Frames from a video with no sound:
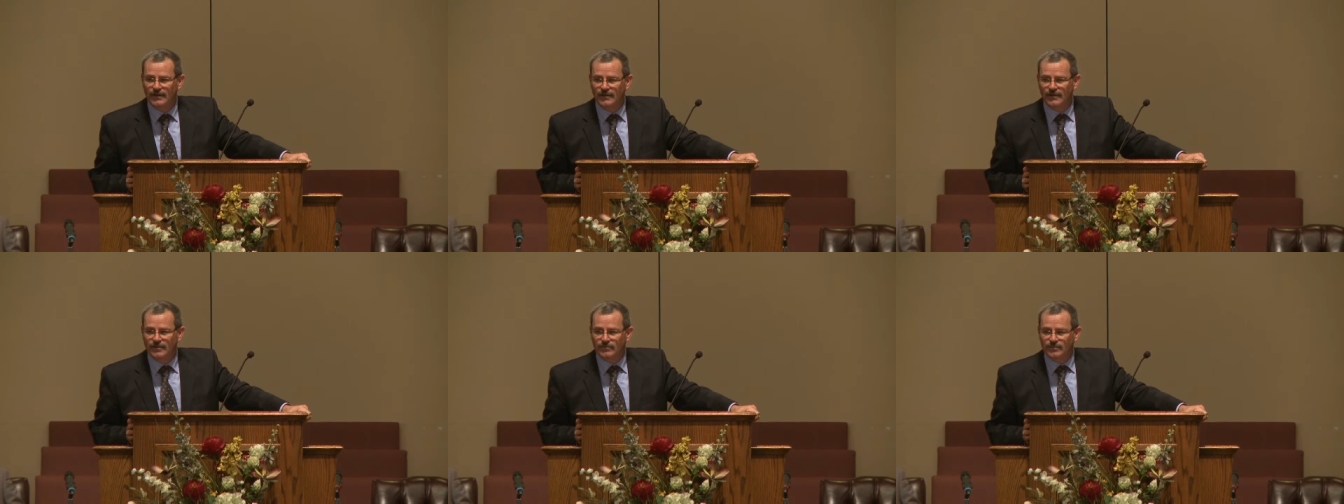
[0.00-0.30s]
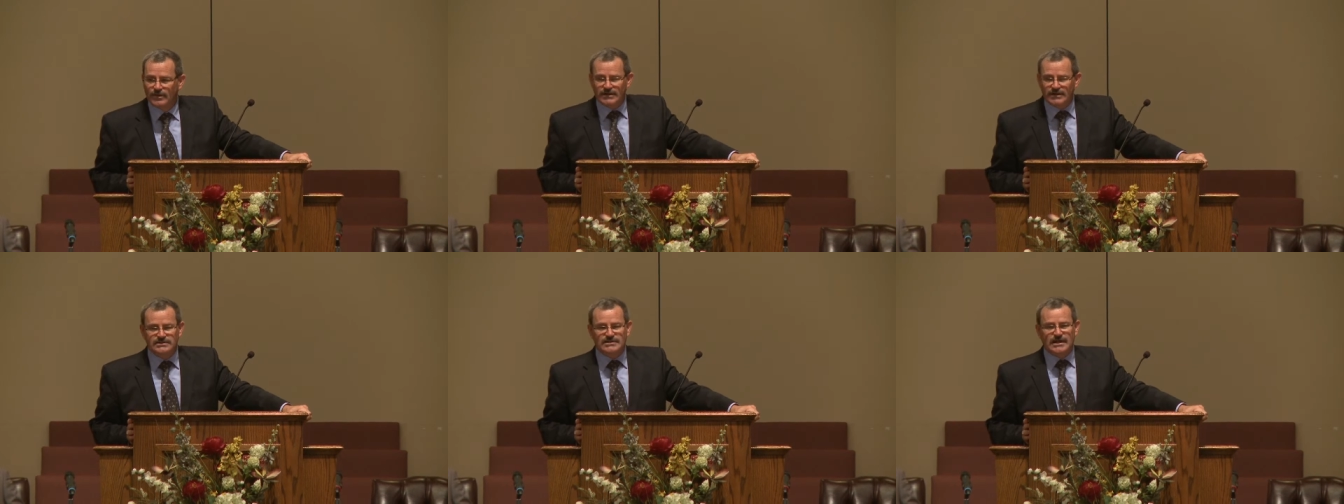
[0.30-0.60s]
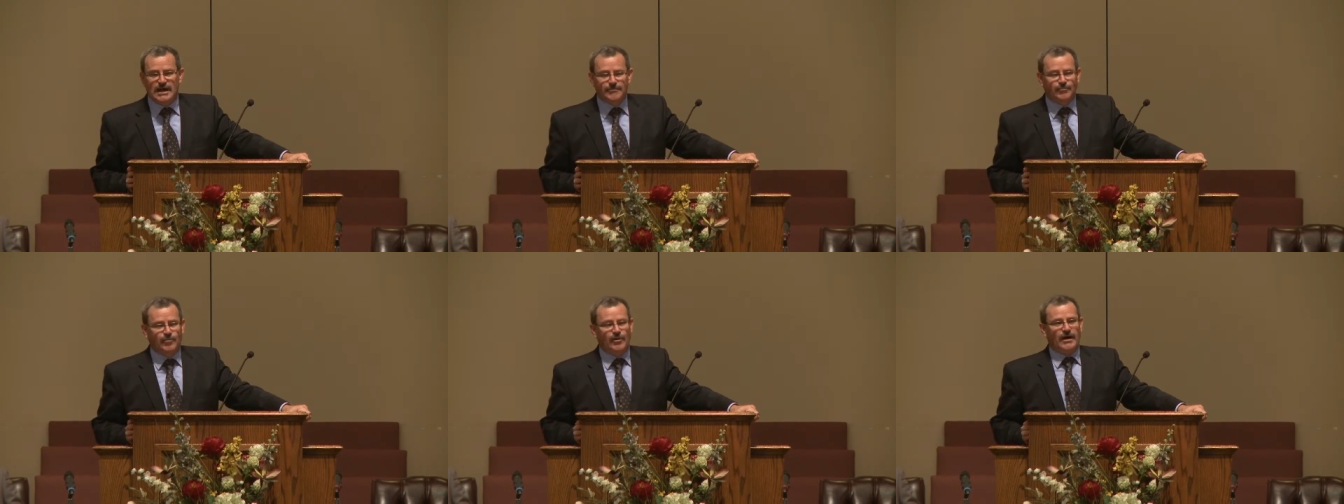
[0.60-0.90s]
But it's
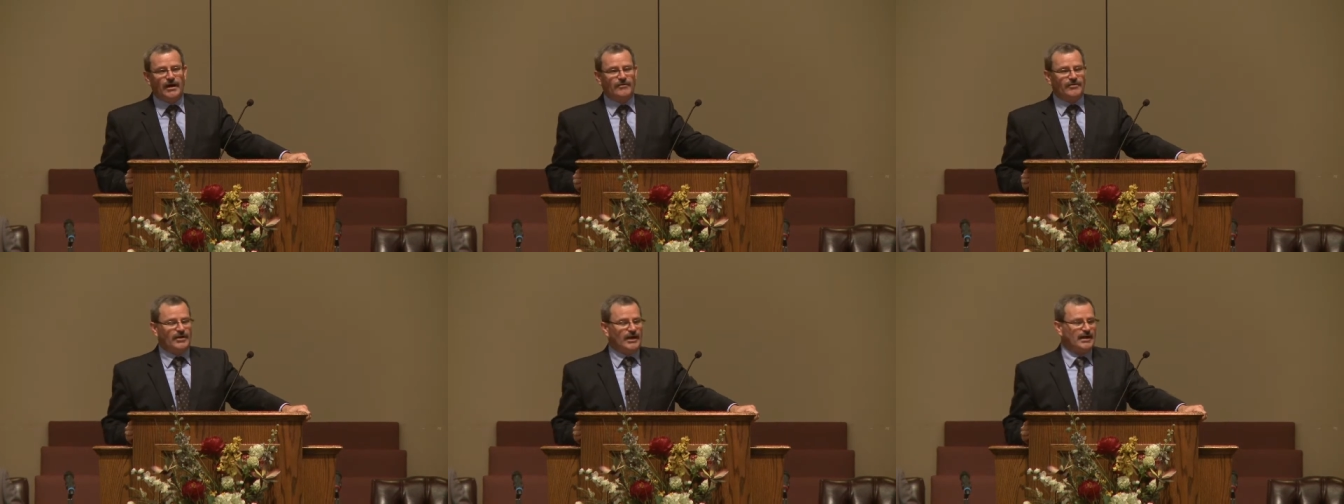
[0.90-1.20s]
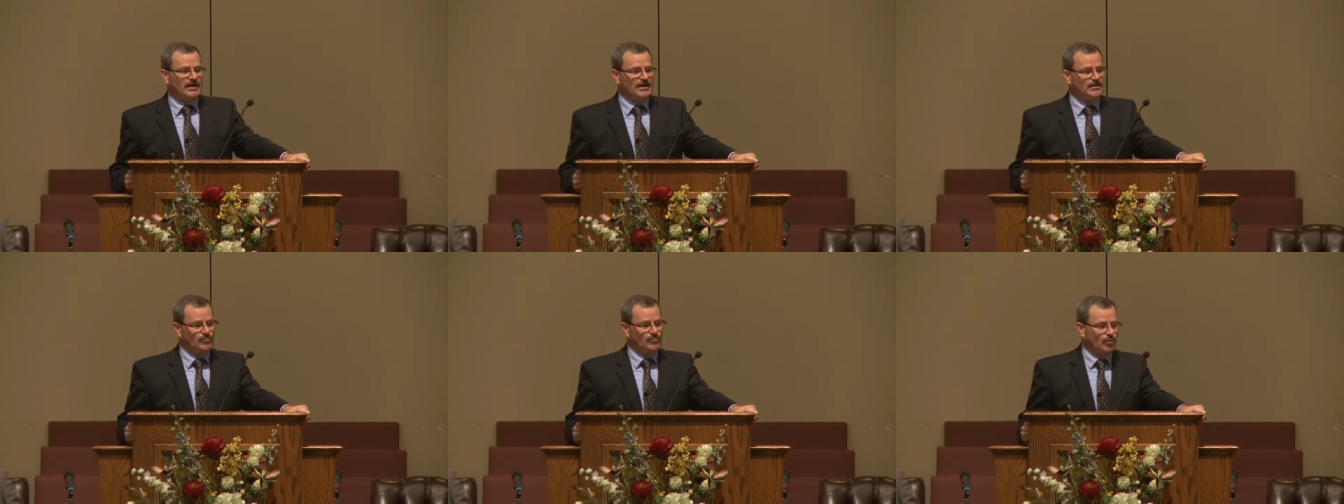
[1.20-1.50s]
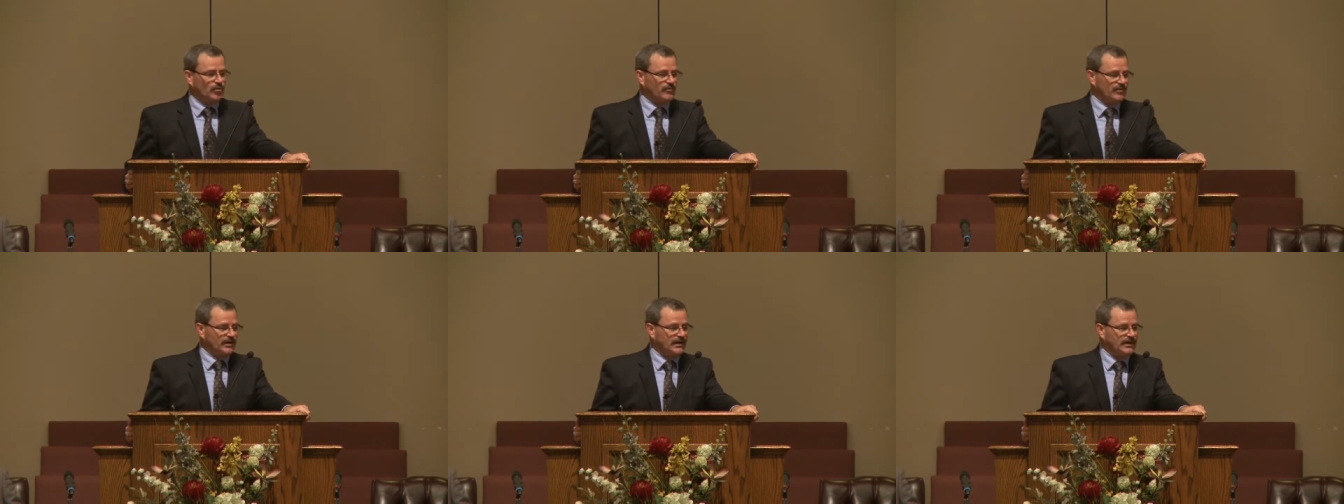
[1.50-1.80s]
not prayer that I need
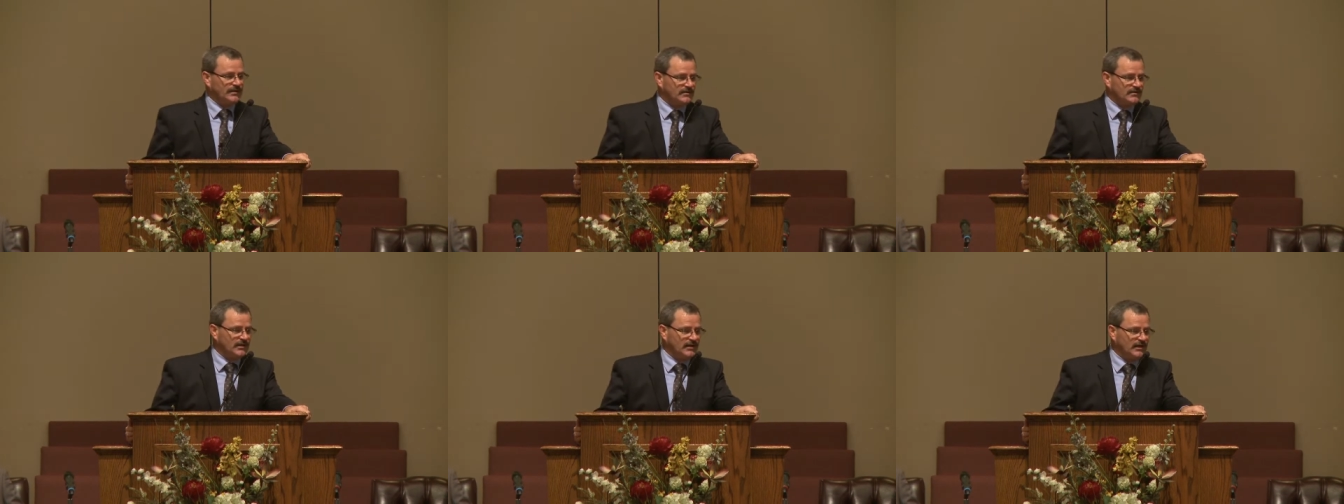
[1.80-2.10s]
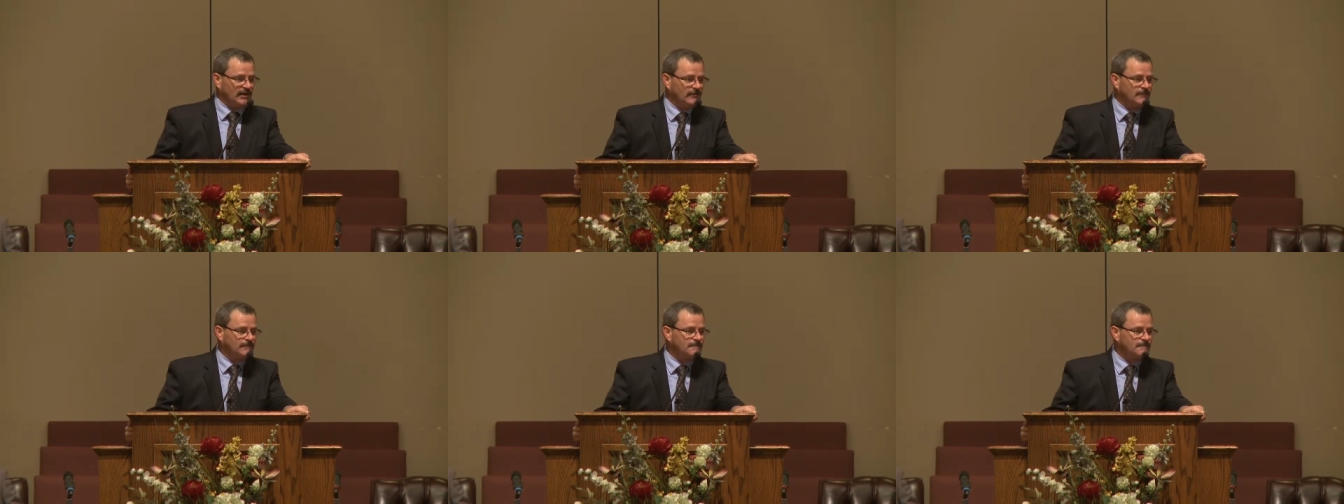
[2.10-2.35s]
more than anything.